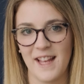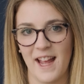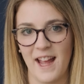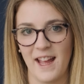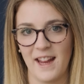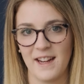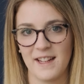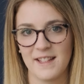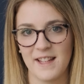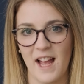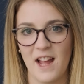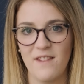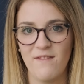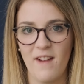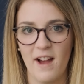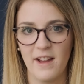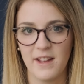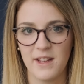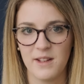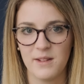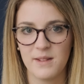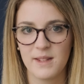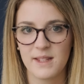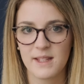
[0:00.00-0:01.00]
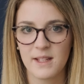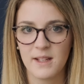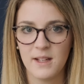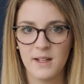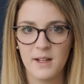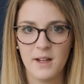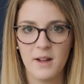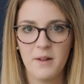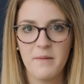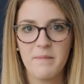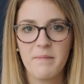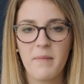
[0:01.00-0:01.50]
and assign values.
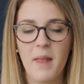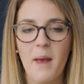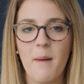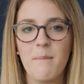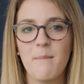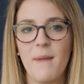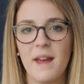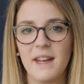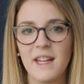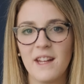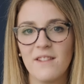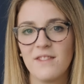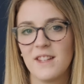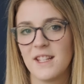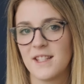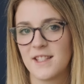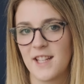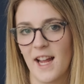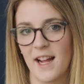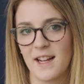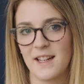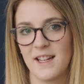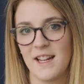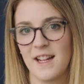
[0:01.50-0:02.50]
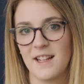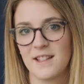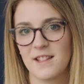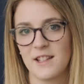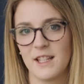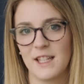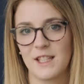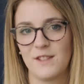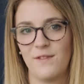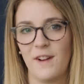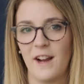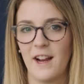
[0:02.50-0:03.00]
Many of these techniques
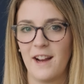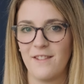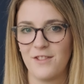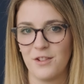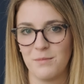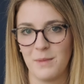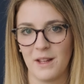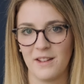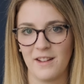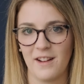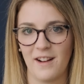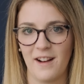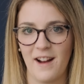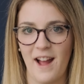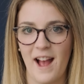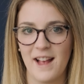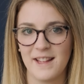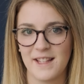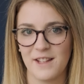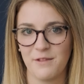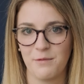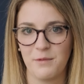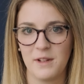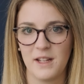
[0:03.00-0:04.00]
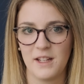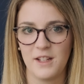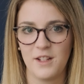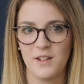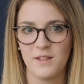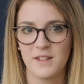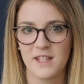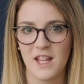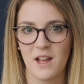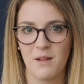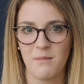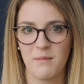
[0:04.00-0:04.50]
looked very familiar, as if we had
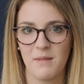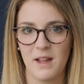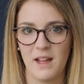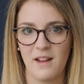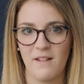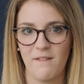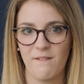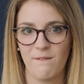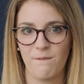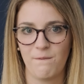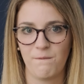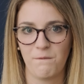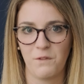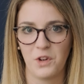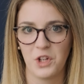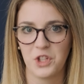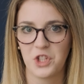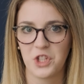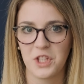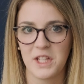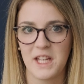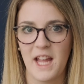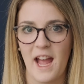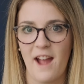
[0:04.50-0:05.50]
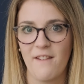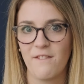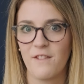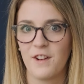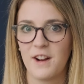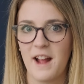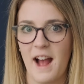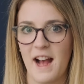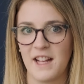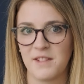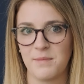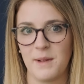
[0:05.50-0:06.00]
used them in virtually
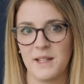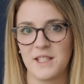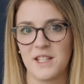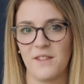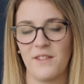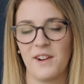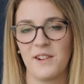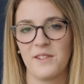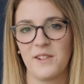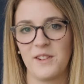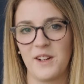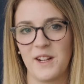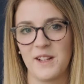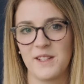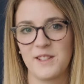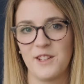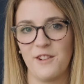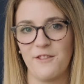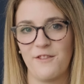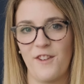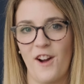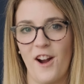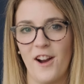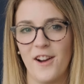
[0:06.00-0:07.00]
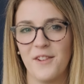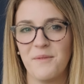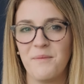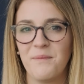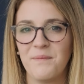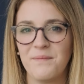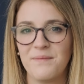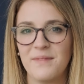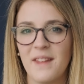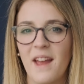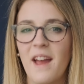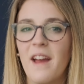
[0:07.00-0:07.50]
every aspect of our learning so far.
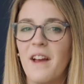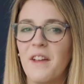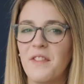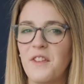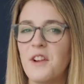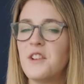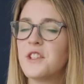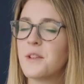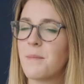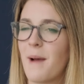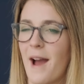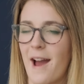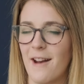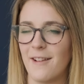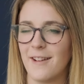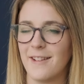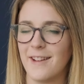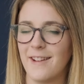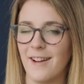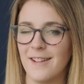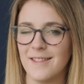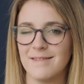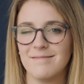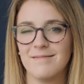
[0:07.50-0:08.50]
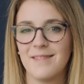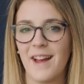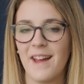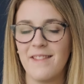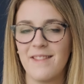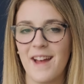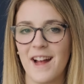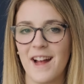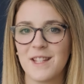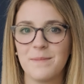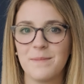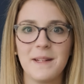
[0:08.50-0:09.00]
There's a pattern here, and
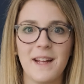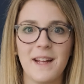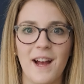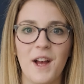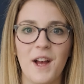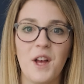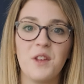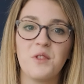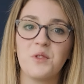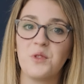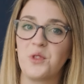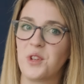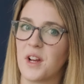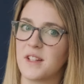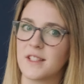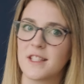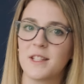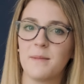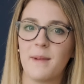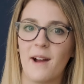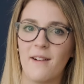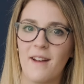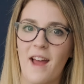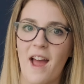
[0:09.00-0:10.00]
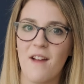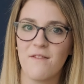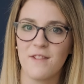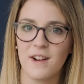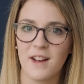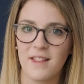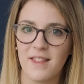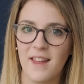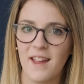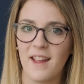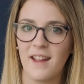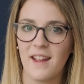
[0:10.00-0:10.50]
that's because just about
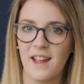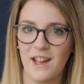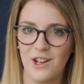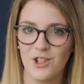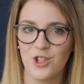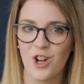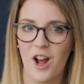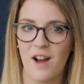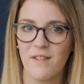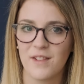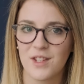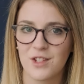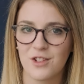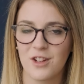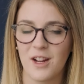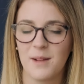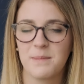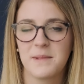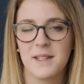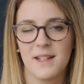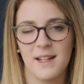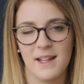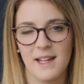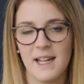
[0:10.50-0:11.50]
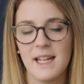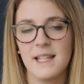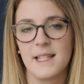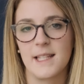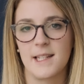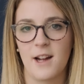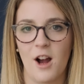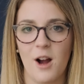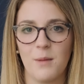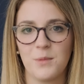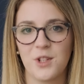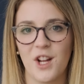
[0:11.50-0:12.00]
everything in JavaScript is an
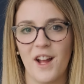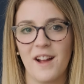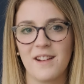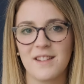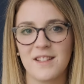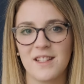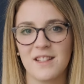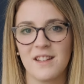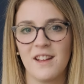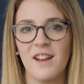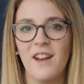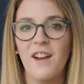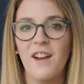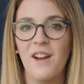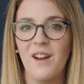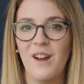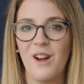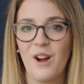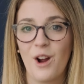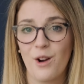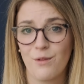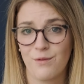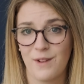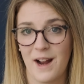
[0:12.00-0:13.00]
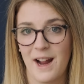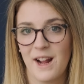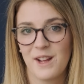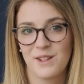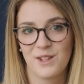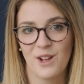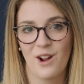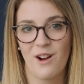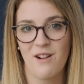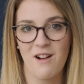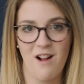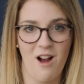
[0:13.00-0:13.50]
object. Arrays
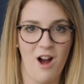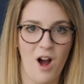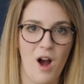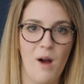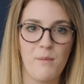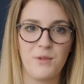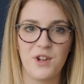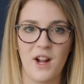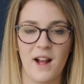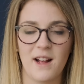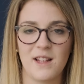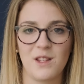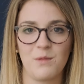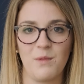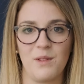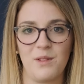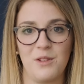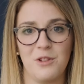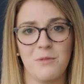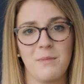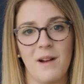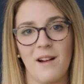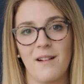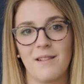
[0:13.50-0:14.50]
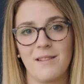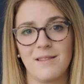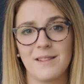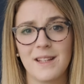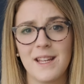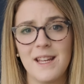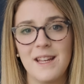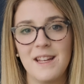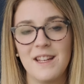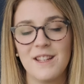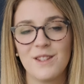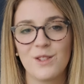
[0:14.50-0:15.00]
are objects with numerical
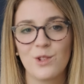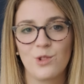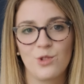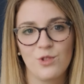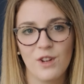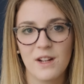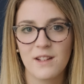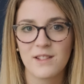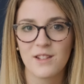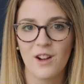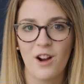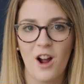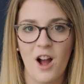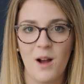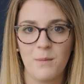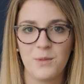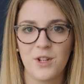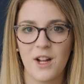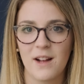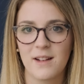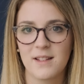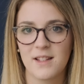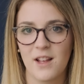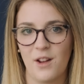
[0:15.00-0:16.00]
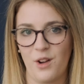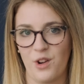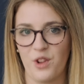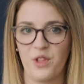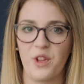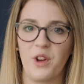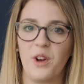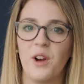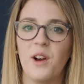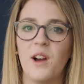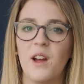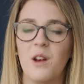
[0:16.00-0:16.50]
keys, strings are objects under the
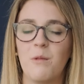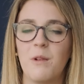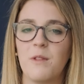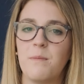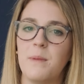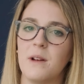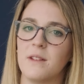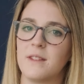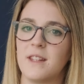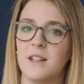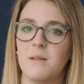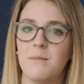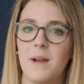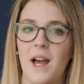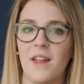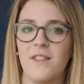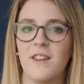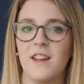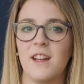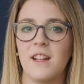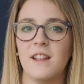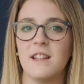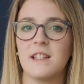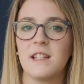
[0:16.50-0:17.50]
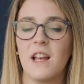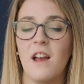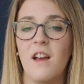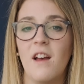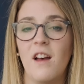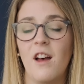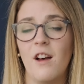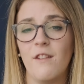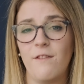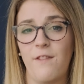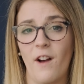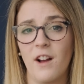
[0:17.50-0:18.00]
hood with built-in methods,
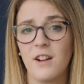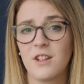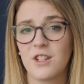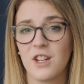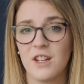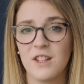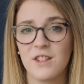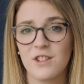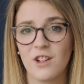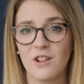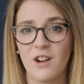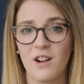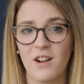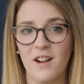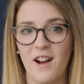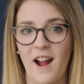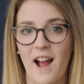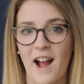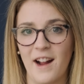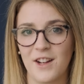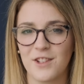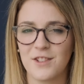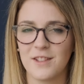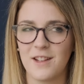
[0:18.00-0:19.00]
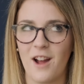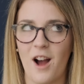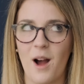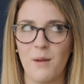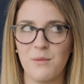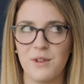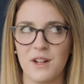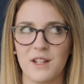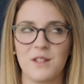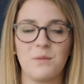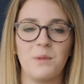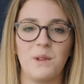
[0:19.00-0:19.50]
functions are actually
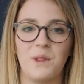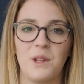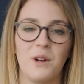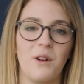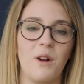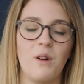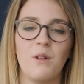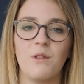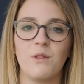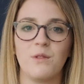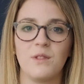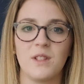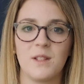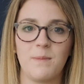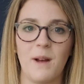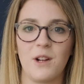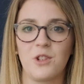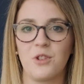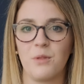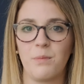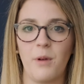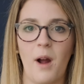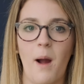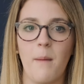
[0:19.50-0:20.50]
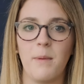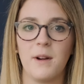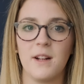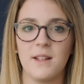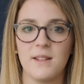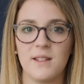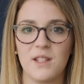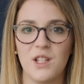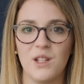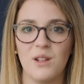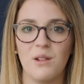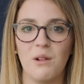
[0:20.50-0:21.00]
objects with their own special properties
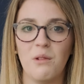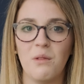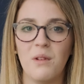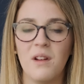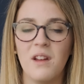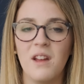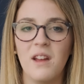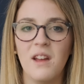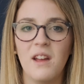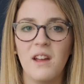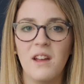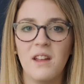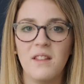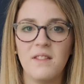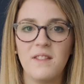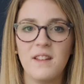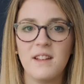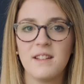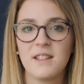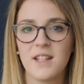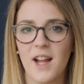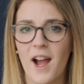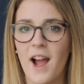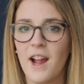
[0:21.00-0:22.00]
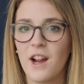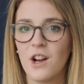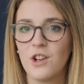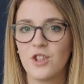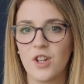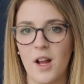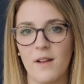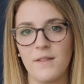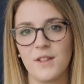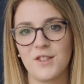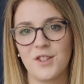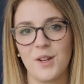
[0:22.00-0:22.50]
too. The entire
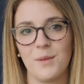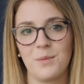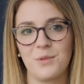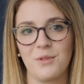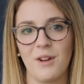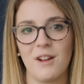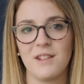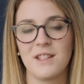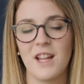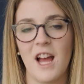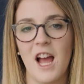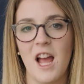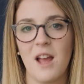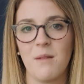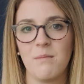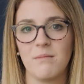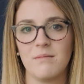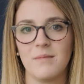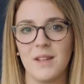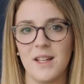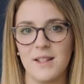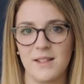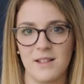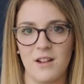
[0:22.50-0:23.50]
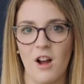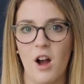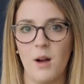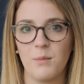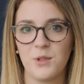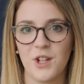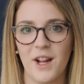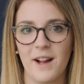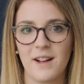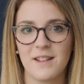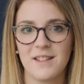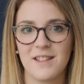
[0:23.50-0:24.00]
JavaScript runtime is an
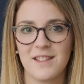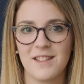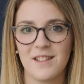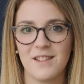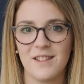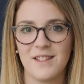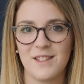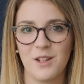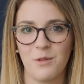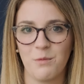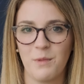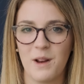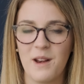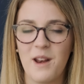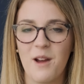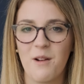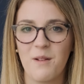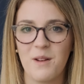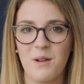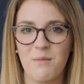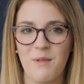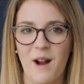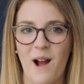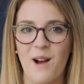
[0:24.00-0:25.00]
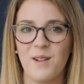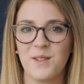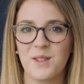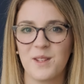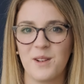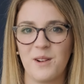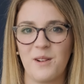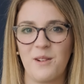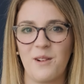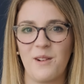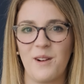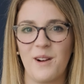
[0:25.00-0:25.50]
object. It's a window in a
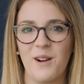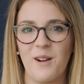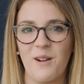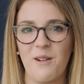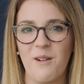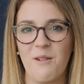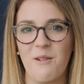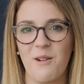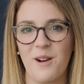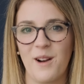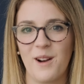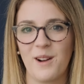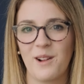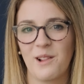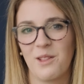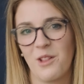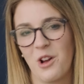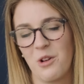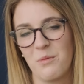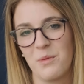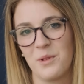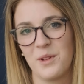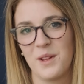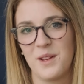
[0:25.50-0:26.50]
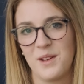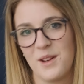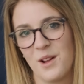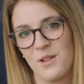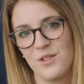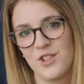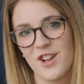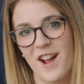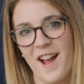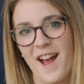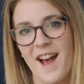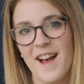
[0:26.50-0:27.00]
browser or global in
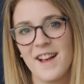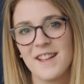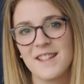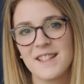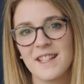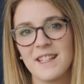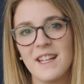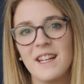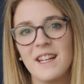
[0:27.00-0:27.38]
Node.js.